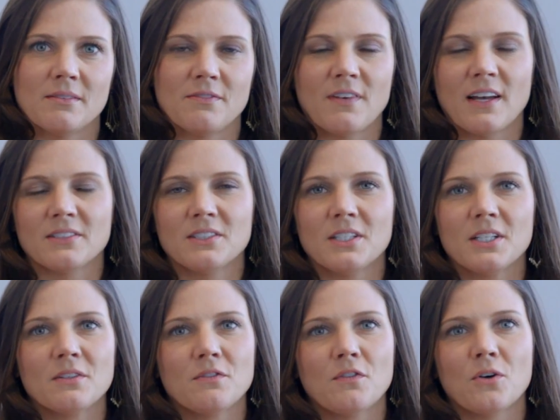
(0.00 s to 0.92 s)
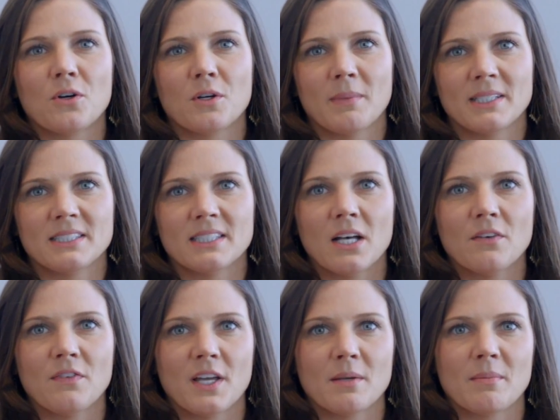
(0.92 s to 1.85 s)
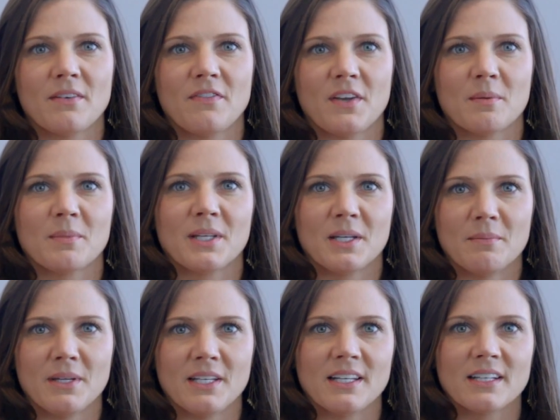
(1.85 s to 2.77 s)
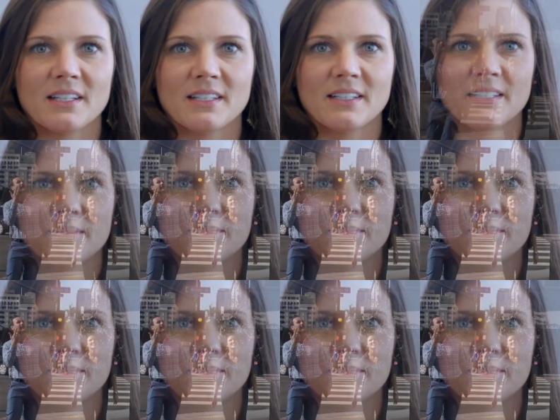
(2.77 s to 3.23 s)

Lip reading: found it for myself and my family immediately.